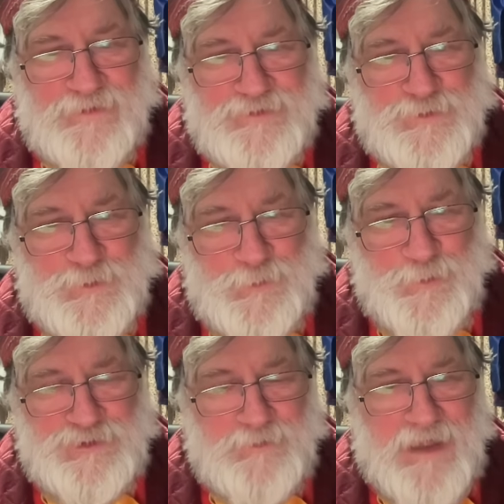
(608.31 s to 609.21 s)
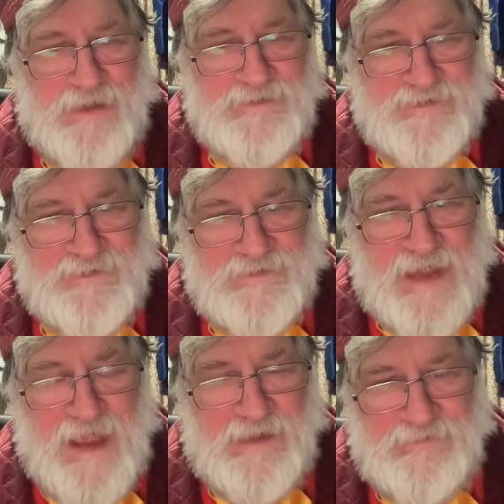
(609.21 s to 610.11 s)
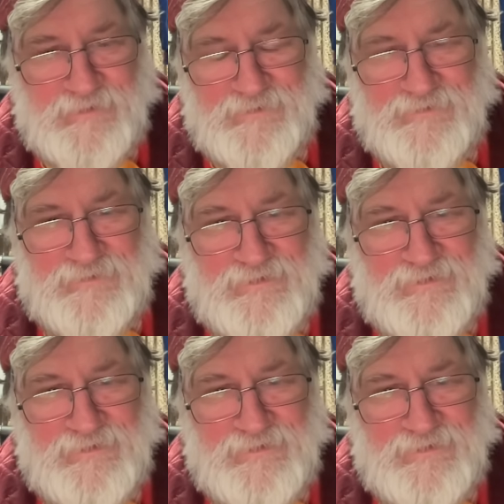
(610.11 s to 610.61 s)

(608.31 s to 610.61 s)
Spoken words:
to Jim Hansen's hand.